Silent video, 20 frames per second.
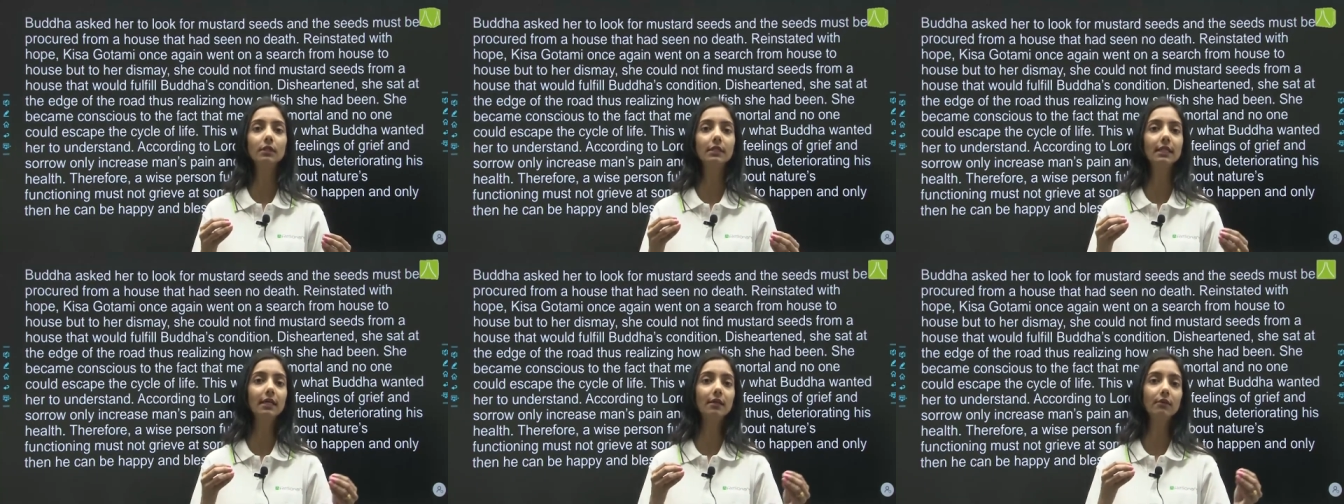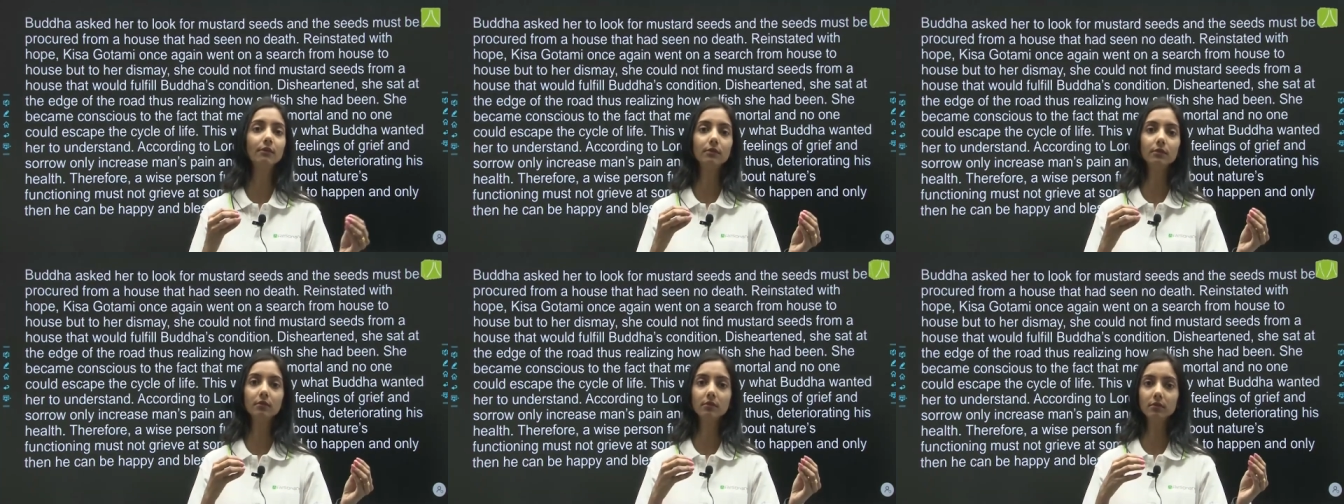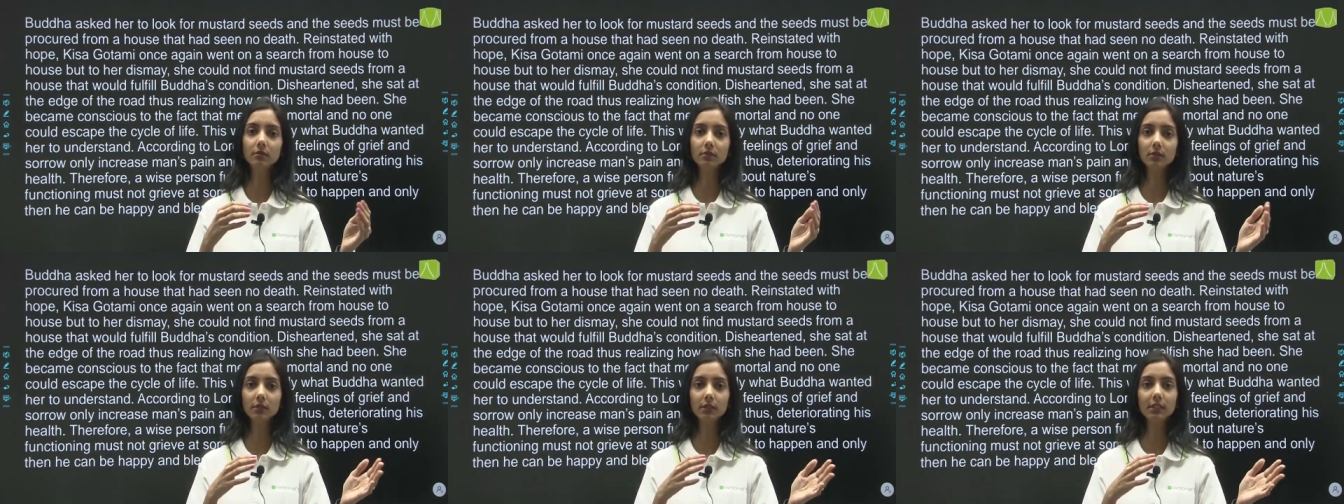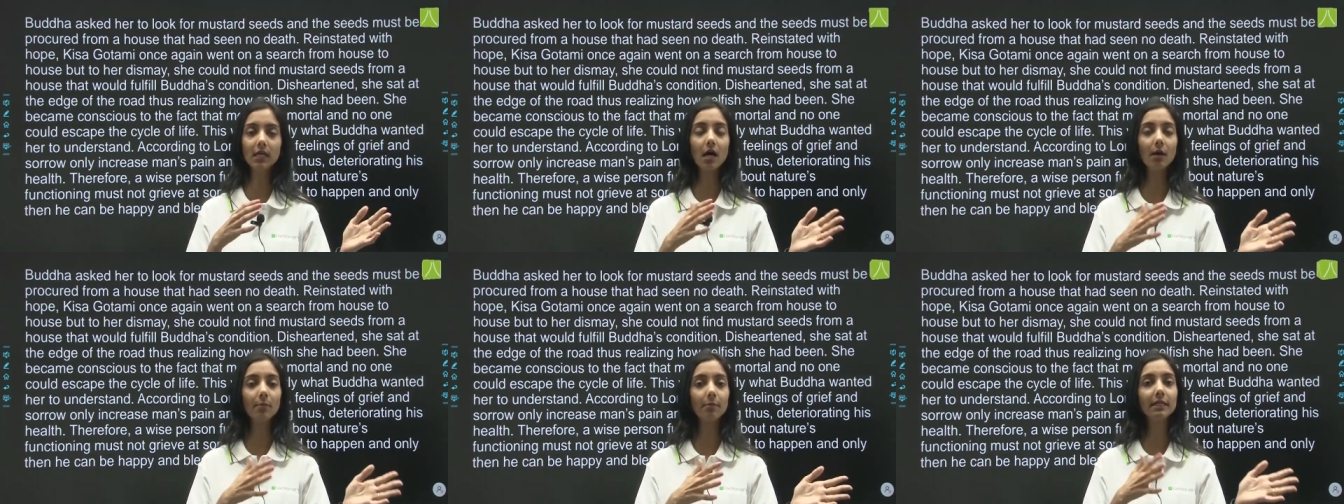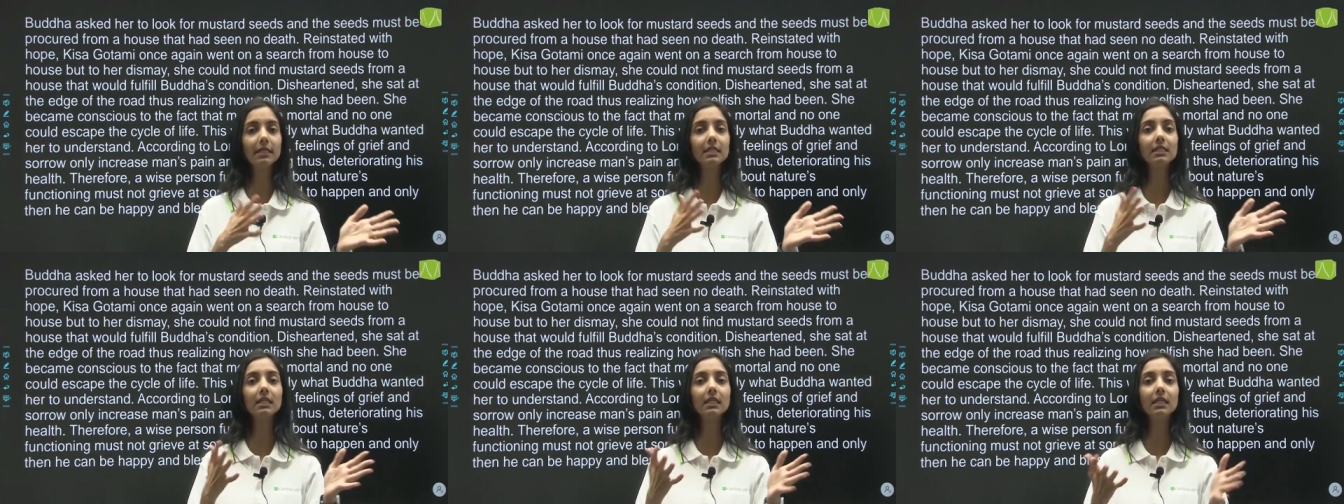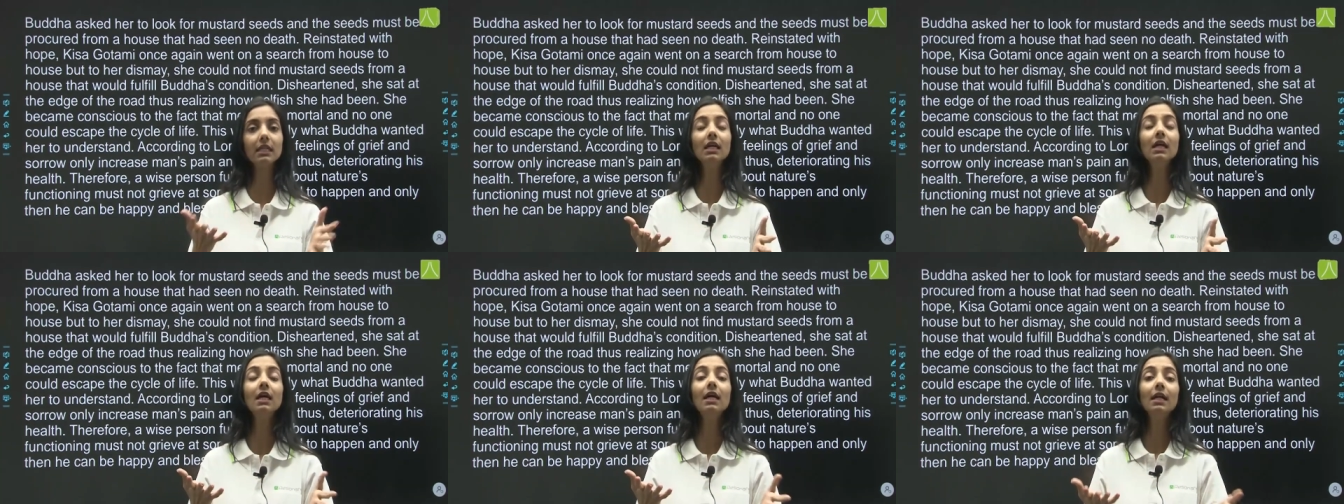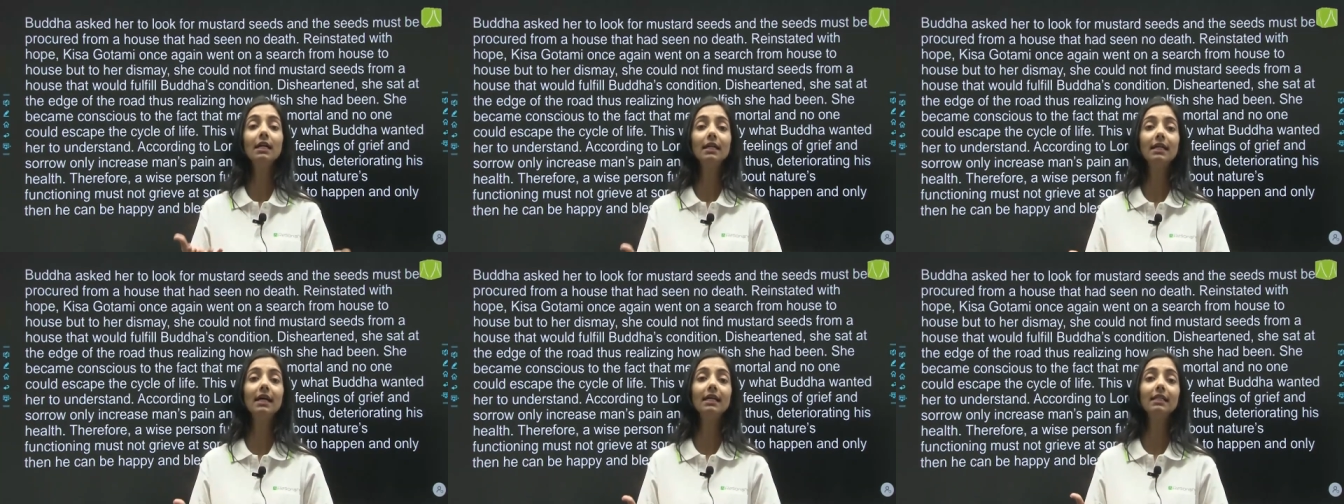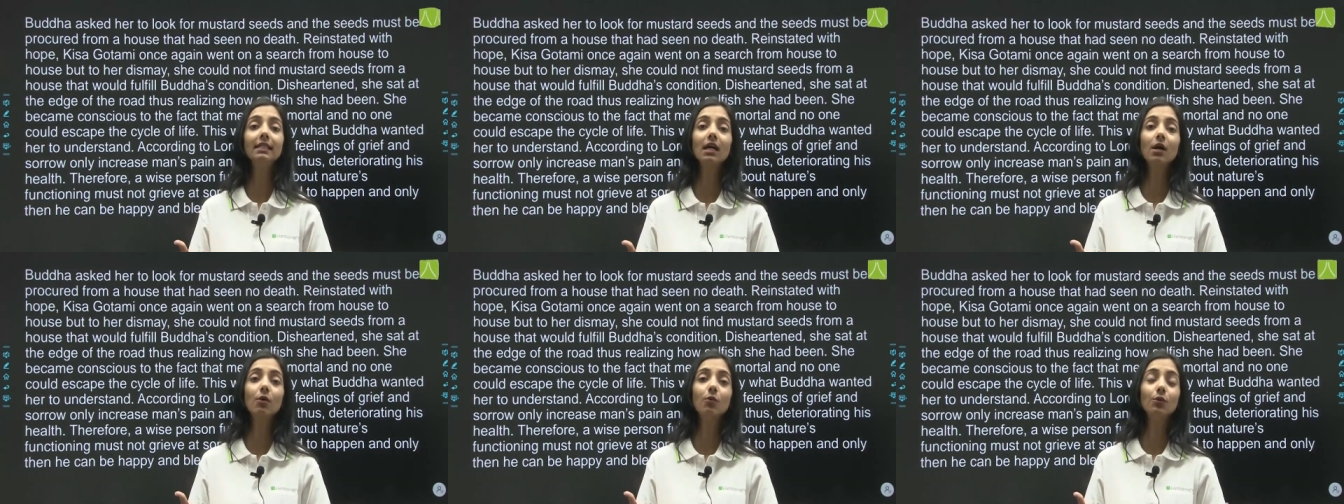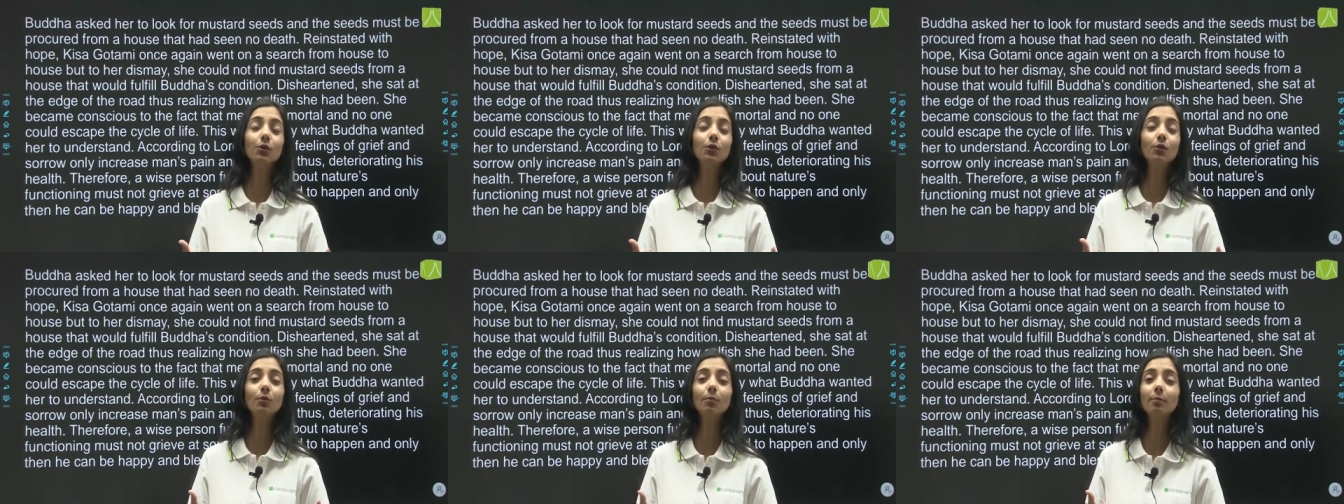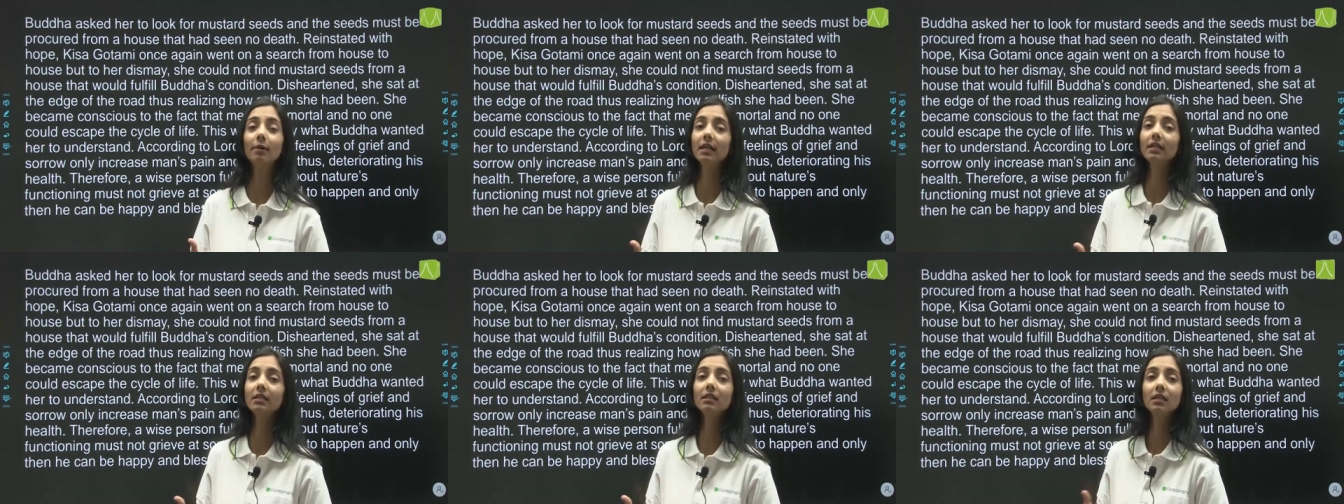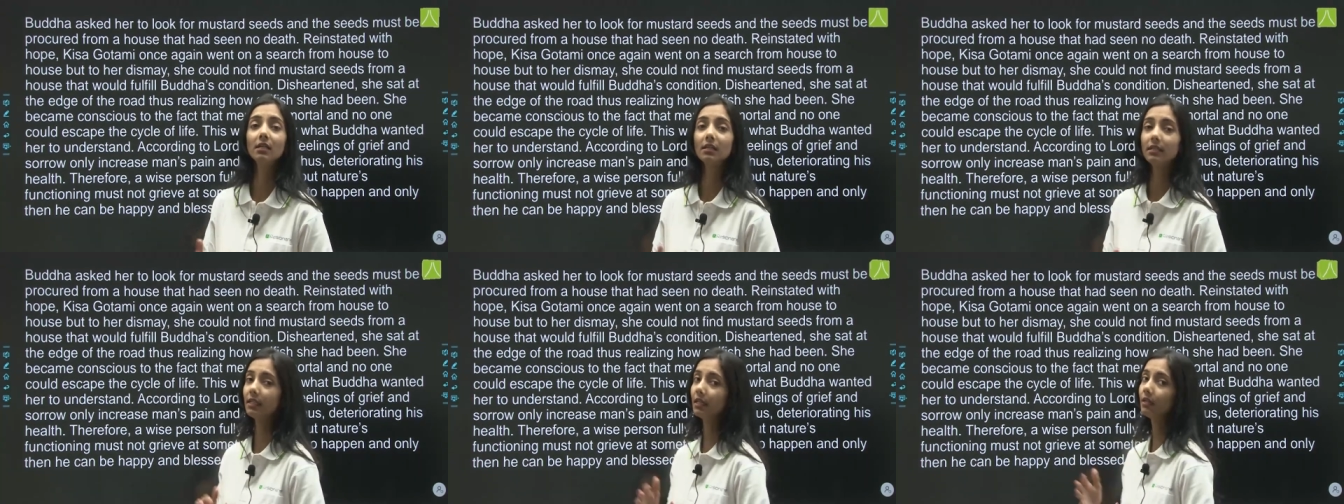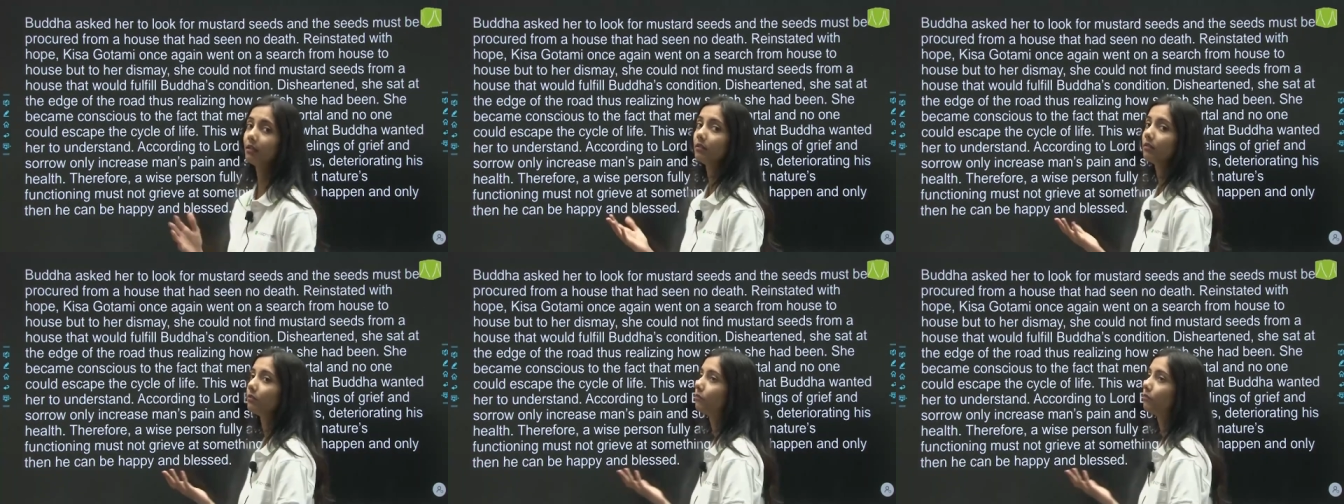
there jahan pe kisi ki death na hui ho, but there